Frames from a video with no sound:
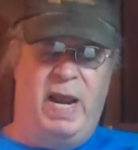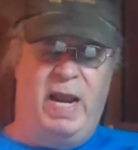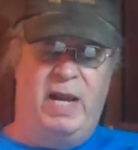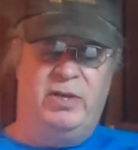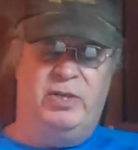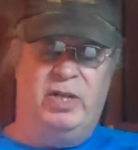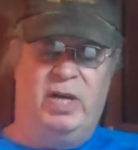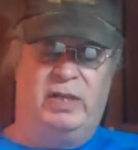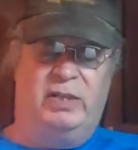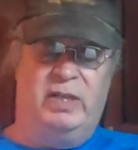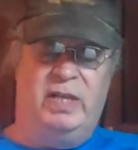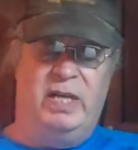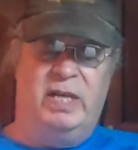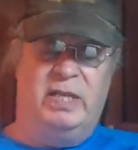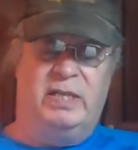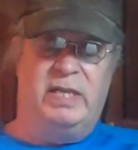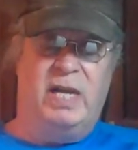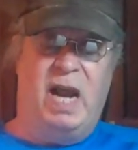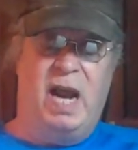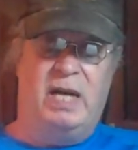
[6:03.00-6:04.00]
magic, the
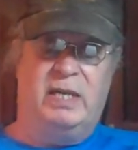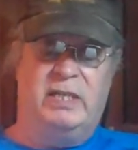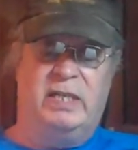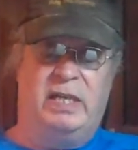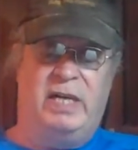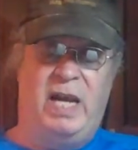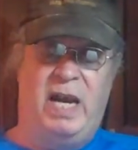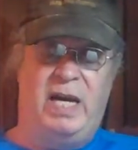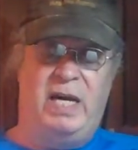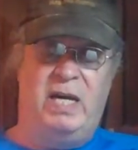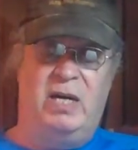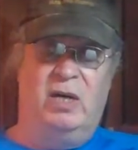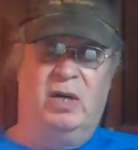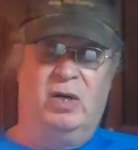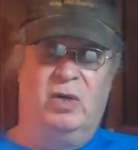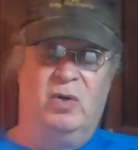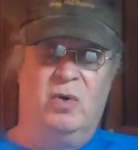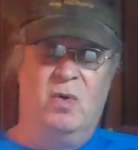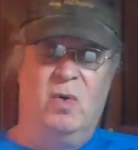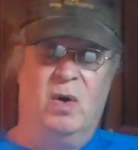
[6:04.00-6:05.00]
intoxicating
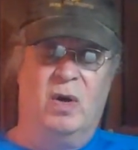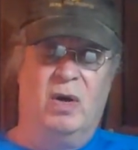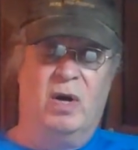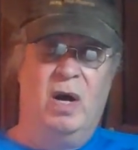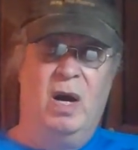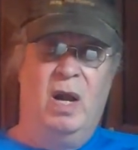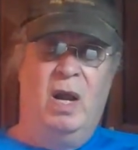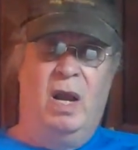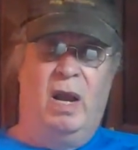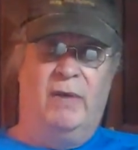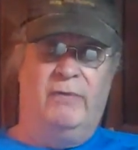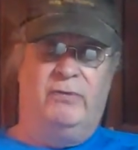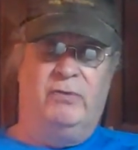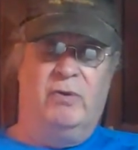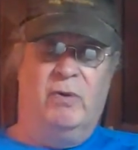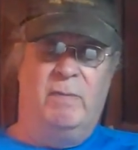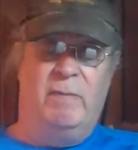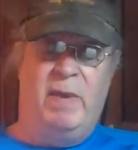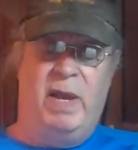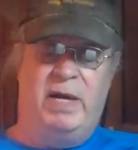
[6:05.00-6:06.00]
allure of
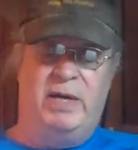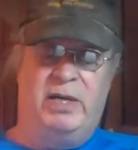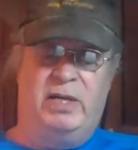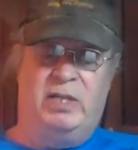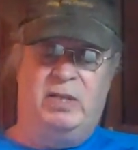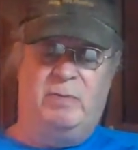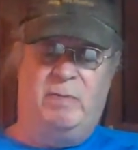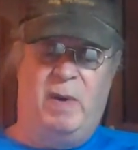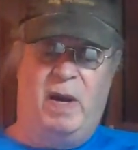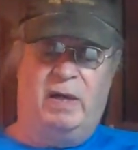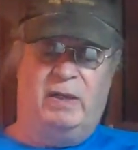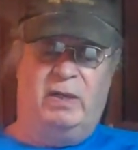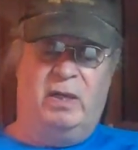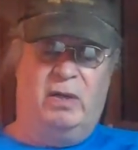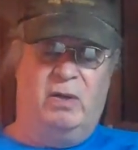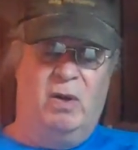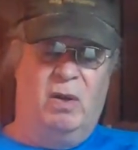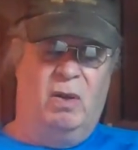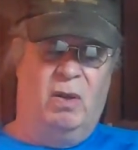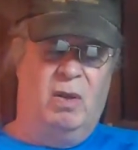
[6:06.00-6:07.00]
tremendous
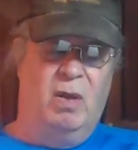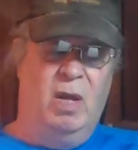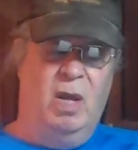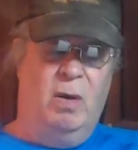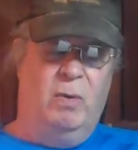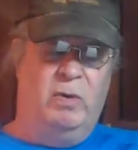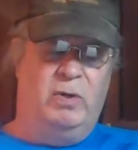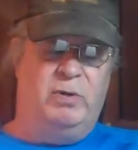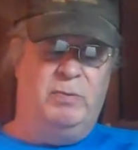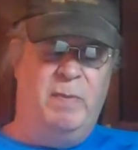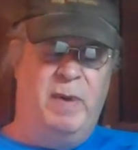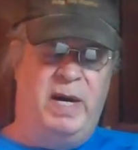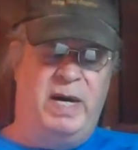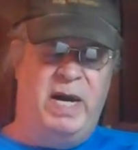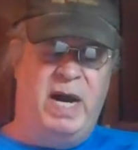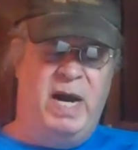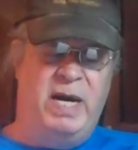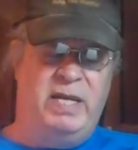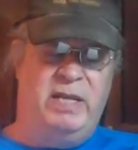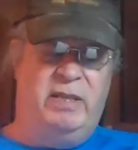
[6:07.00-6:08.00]
spectacle, which
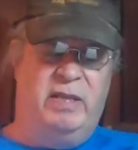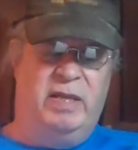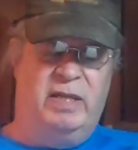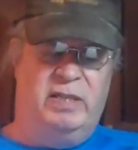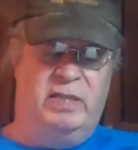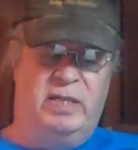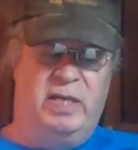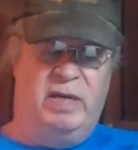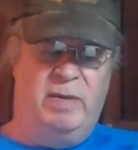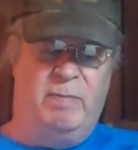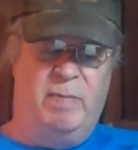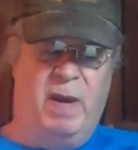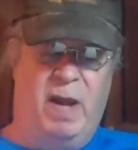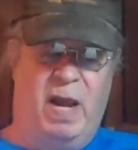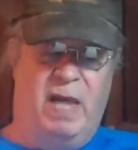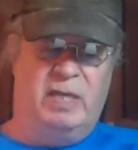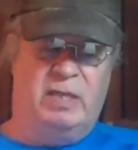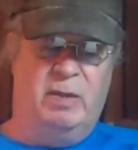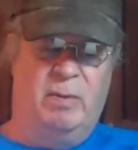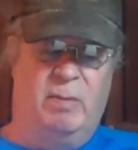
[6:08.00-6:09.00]
made anything seem
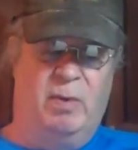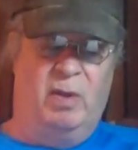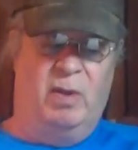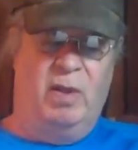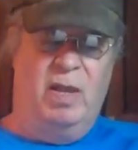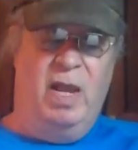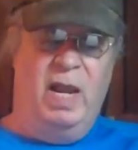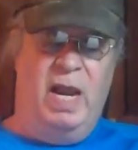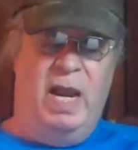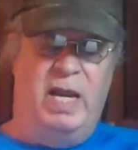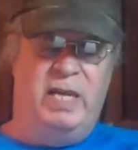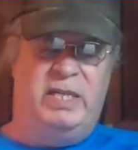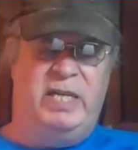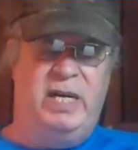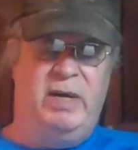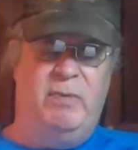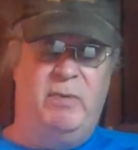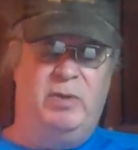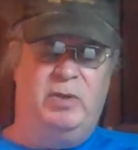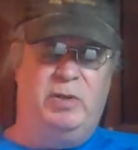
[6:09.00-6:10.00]
possible, as
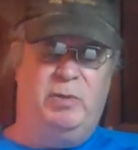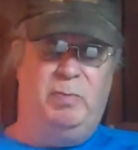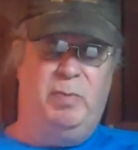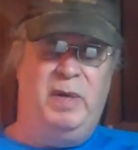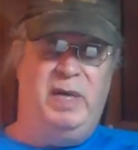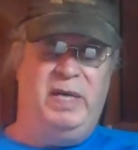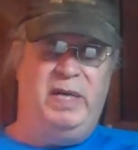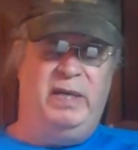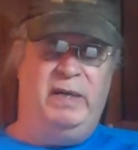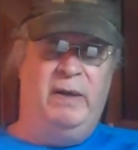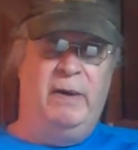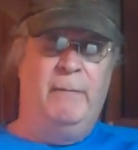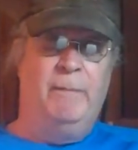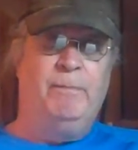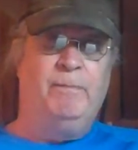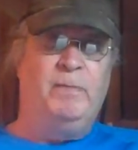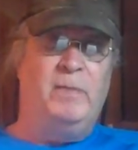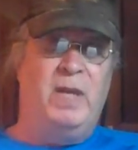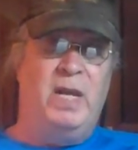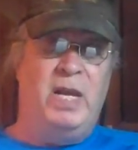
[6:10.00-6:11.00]
he would speak,
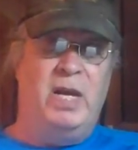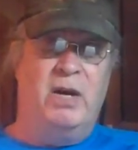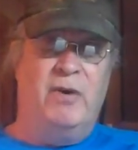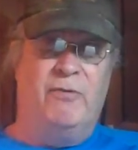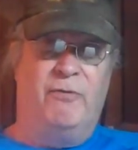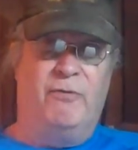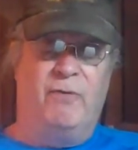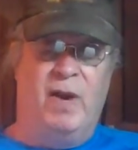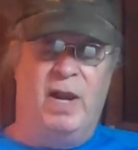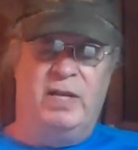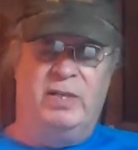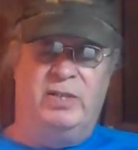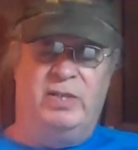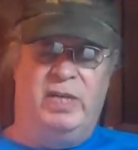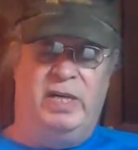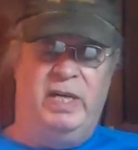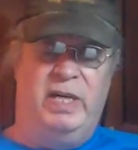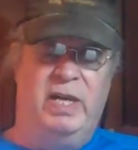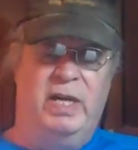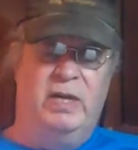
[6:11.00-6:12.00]
in a
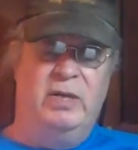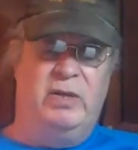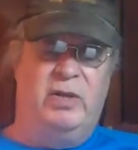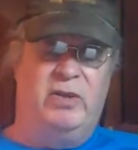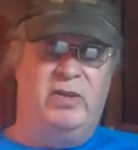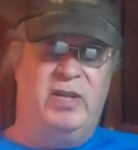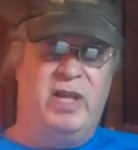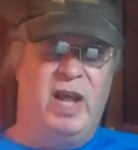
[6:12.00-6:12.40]
frenzy, to